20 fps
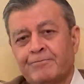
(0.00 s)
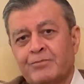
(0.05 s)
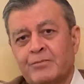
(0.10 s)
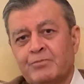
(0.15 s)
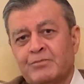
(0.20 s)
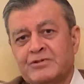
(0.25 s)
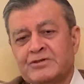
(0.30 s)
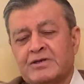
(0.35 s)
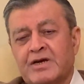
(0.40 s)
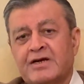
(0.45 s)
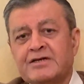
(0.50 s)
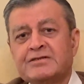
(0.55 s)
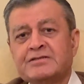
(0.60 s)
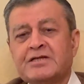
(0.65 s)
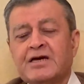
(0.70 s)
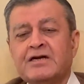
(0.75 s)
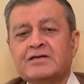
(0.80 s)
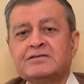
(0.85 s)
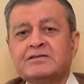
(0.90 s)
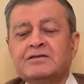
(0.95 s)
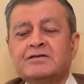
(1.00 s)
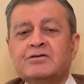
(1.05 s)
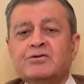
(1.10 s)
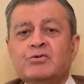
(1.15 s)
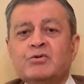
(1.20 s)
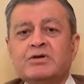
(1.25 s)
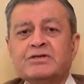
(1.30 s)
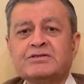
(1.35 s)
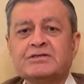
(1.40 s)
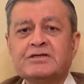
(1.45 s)
Besides that, in
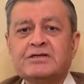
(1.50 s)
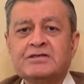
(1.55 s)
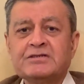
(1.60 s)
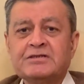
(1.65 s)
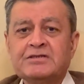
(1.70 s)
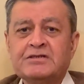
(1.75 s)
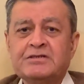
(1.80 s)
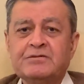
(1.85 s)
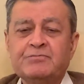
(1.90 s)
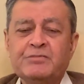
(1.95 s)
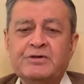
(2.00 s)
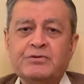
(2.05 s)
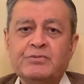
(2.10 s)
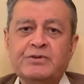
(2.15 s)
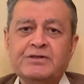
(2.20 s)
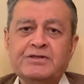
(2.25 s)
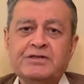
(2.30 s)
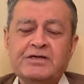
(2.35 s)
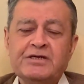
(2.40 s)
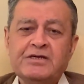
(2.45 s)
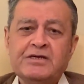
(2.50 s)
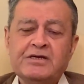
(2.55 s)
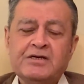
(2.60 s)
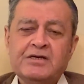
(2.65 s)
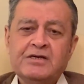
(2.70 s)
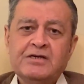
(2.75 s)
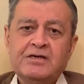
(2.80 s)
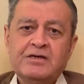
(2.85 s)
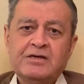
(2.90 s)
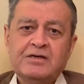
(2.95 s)
USA, between the
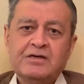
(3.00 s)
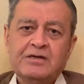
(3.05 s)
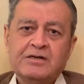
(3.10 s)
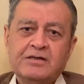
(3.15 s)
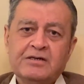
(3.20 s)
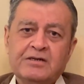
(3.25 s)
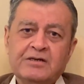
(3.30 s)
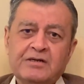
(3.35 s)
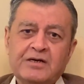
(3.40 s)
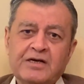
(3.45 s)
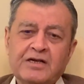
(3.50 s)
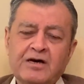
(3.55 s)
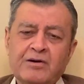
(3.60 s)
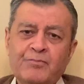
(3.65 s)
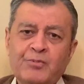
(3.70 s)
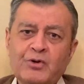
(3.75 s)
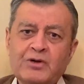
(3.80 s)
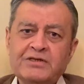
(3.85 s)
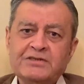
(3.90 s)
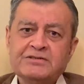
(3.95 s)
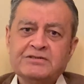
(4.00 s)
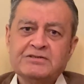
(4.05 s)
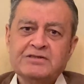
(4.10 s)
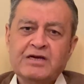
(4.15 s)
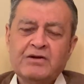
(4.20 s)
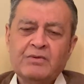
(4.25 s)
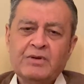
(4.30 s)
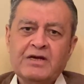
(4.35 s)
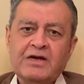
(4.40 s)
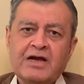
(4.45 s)
Annapolis
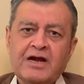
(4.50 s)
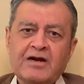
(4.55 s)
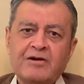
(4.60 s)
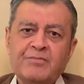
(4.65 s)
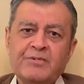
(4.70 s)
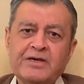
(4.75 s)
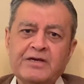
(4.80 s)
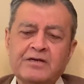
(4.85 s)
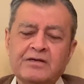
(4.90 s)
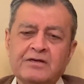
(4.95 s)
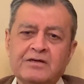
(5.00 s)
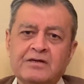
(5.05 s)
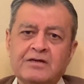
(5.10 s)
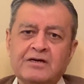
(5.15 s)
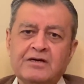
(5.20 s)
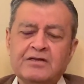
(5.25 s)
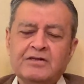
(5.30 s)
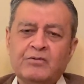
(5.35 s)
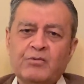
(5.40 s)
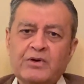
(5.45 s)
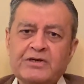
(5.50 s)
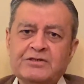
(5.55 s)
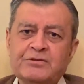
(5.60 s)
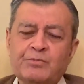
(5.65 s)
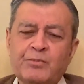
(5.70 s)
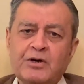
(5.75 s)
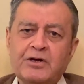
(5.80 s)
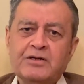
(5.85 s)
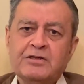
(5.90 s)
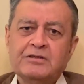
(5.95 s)
Naval Academy and the West
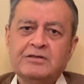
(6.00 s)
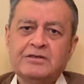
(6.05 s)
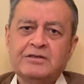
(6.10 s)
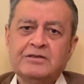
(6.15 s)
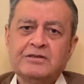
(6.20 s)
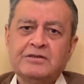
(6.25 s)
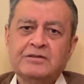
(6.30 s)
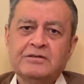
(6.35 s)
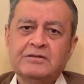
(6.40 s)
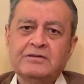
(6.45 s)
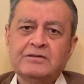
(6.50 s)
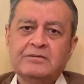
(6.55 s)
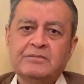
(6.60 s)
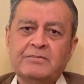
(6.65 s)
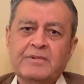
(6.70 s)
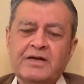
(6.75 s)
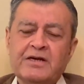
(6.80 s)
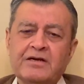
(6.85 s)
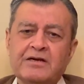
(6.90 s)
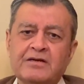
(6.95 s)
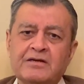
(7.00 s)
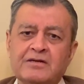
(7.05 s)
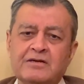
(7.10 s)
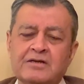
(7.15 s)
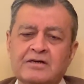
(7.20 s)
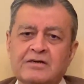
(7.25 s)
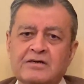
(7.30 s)
Point, the American